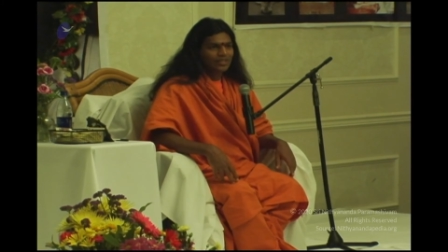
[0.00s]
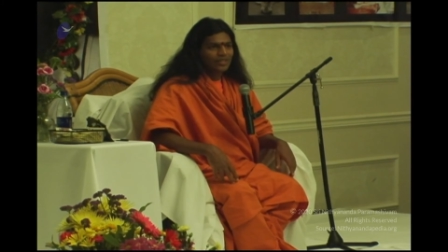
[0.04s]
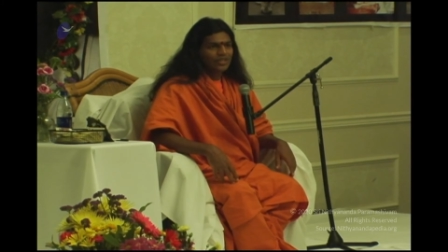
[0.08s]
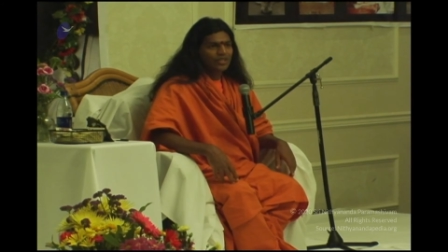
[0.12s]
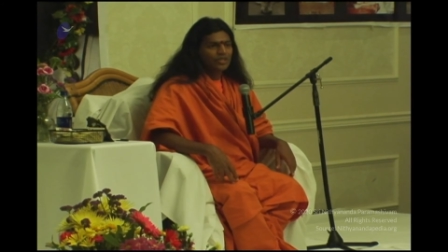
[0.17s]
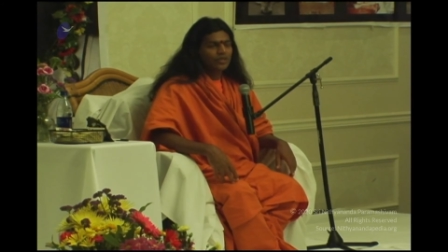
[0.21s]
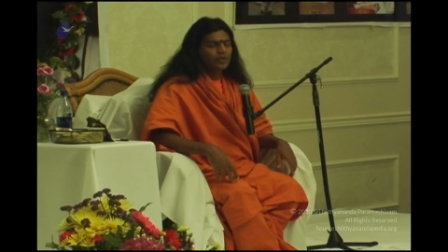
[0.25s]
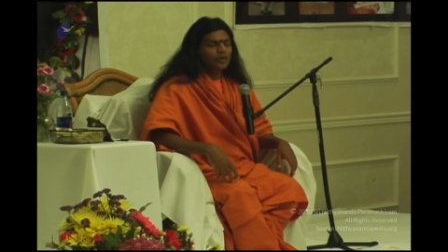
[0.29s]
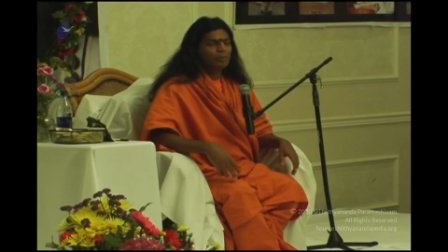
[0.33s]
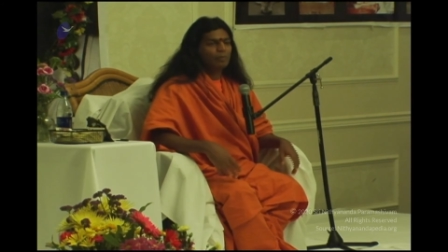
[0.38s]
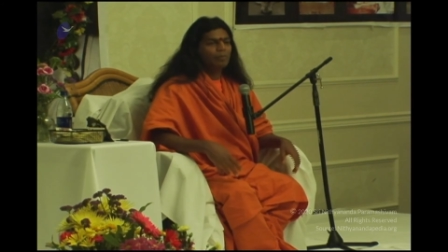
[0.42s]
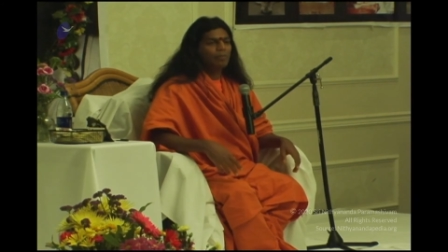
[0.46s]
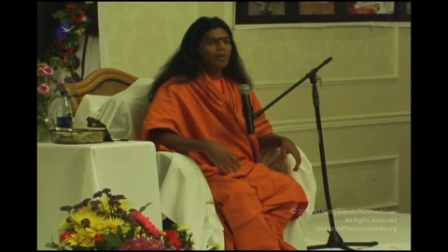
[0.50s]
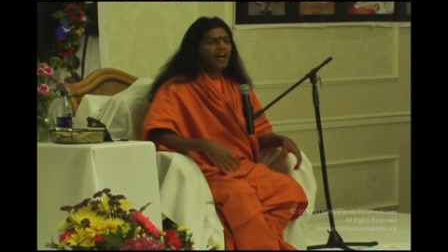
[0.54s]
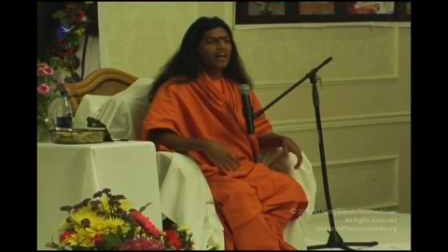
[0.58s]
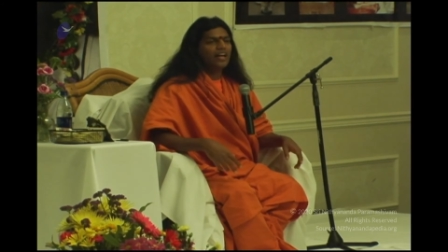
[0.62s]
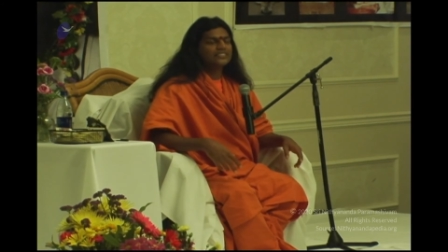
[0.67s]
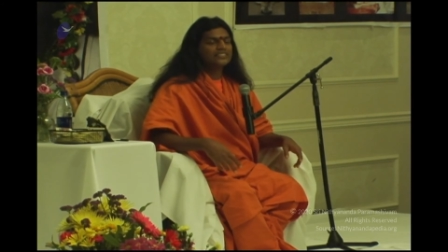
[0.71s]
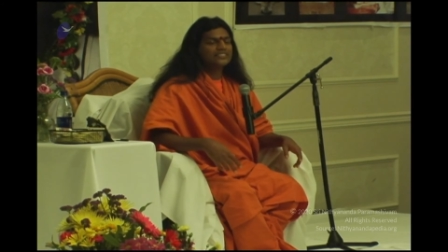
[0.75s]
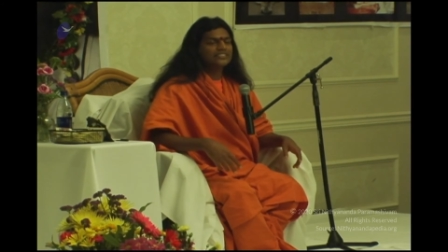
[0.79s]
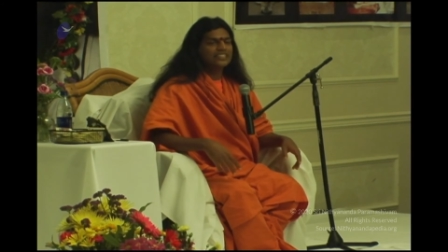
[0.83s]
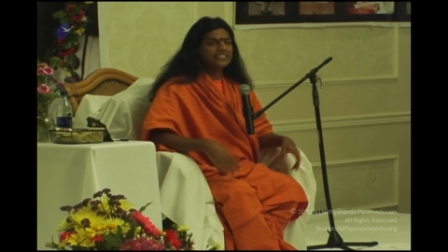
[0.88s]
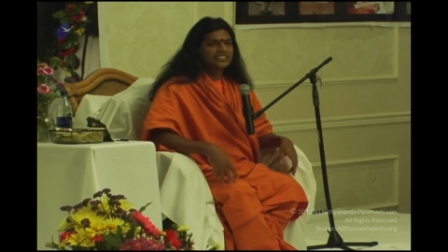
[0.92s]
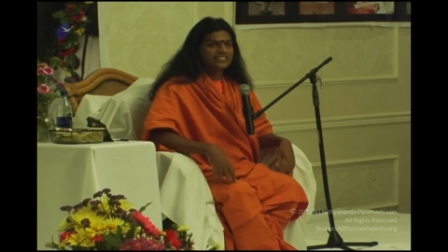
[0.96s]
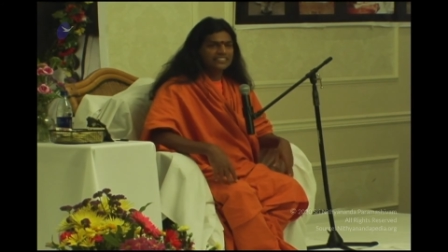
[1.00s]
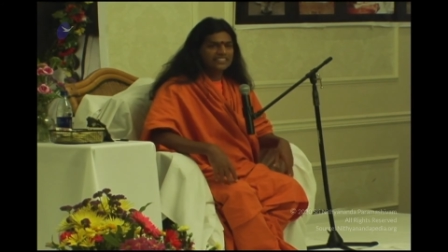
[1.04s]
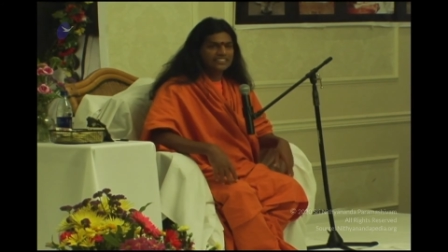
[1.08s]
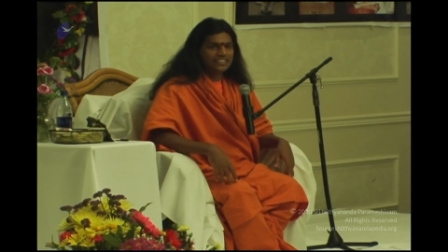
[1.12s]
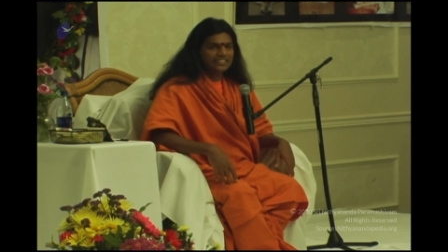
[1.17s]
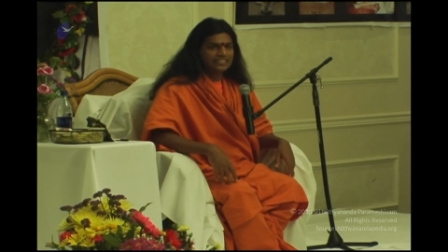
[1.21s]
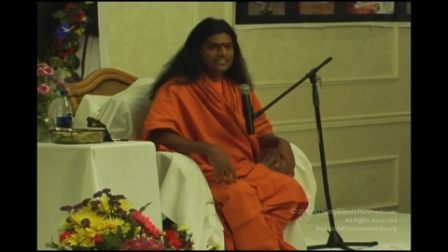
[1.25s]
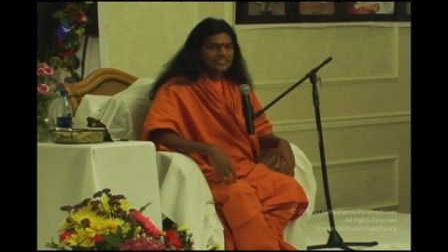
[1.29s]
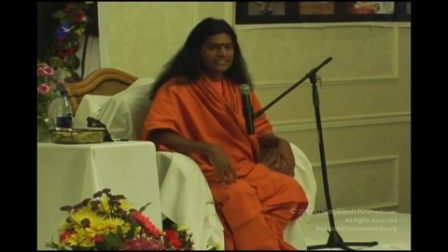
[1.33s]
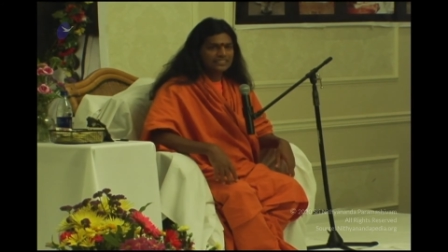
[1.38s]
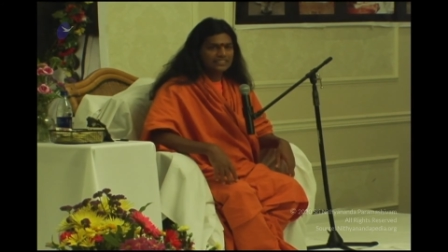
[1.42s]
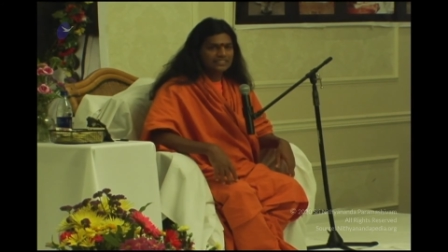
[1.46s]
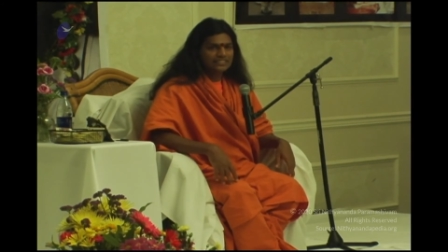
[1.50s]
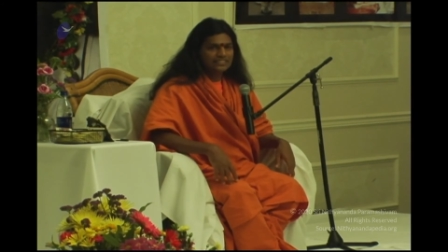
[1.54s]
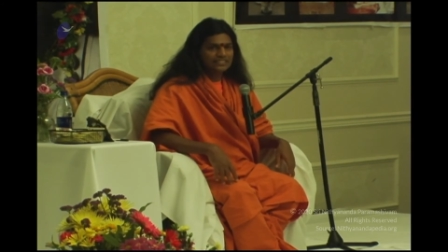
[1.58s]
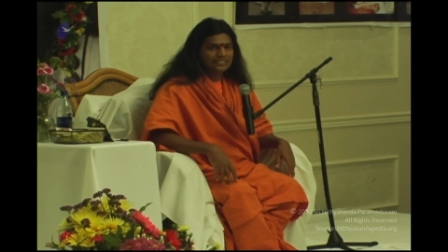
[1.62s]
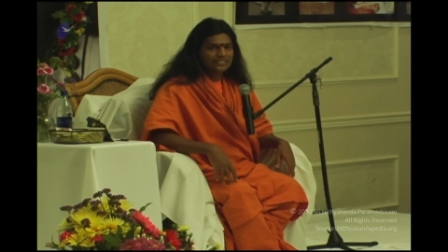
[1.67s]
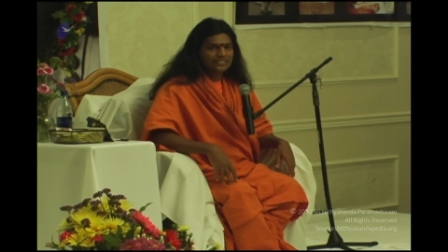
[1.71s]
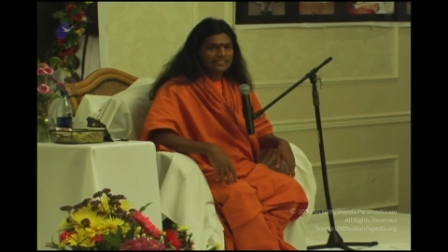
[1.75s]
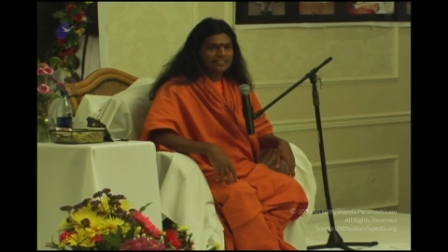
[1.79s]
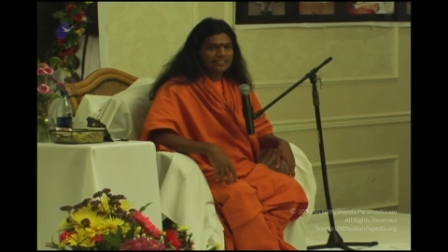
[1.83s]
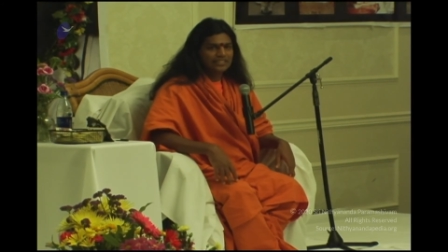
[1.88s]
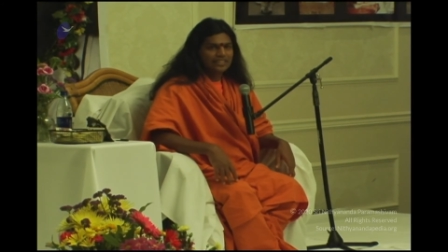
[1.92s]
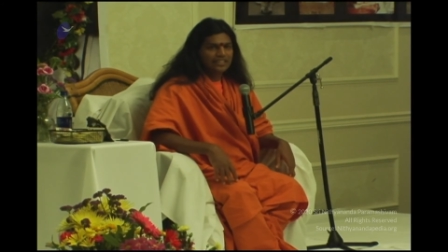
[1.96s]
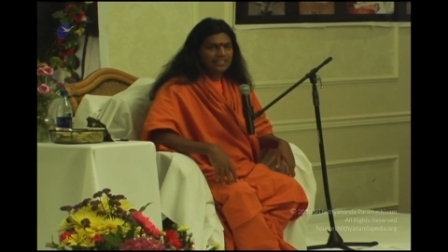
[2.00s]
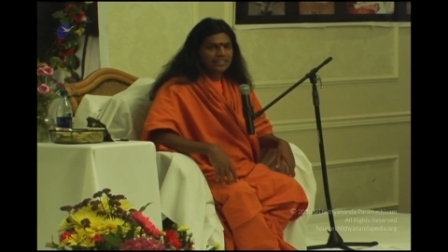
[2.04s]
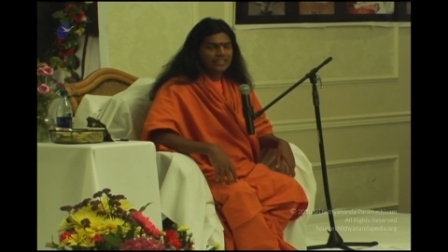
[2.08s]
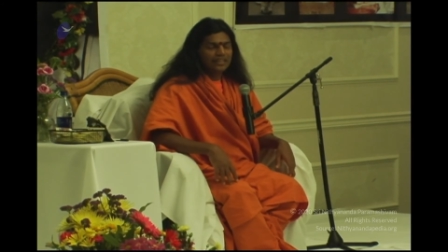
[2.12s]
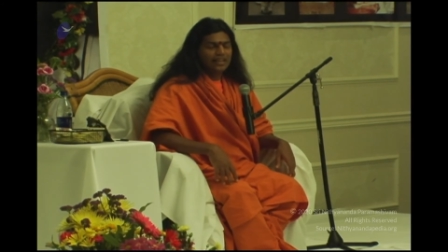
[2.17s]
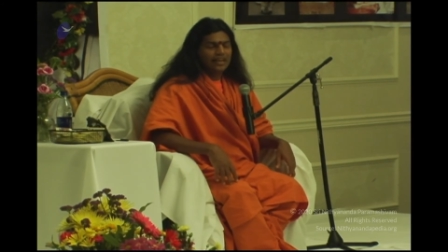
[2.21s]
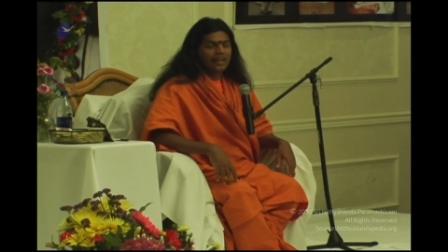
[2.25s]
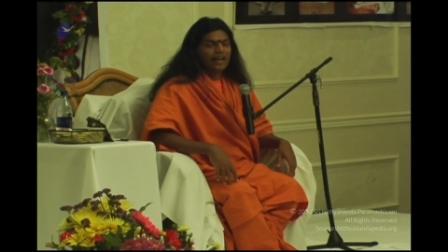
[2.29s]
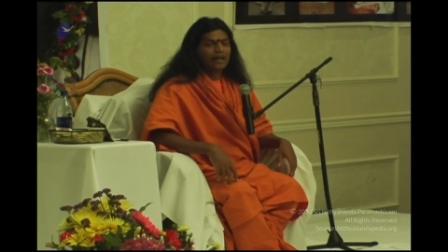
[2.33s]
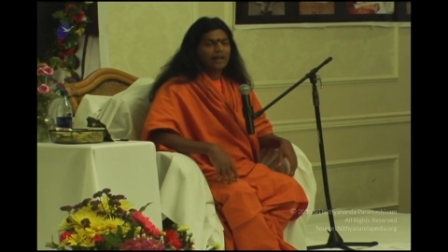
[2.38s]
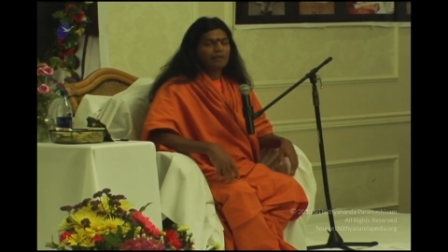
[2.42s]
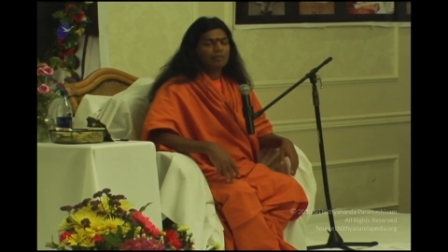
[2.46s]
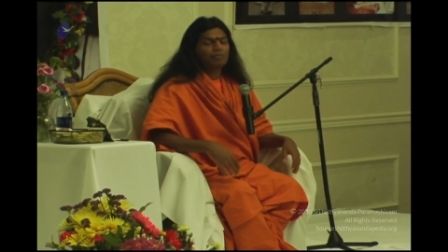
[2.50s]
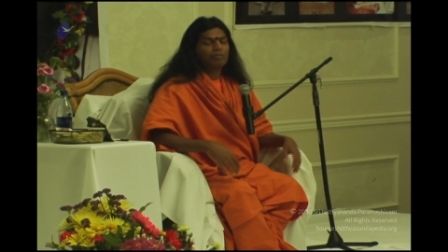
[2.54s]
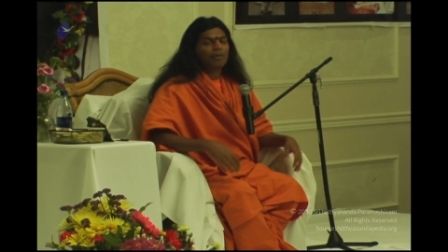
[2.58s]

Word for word: your past decisions and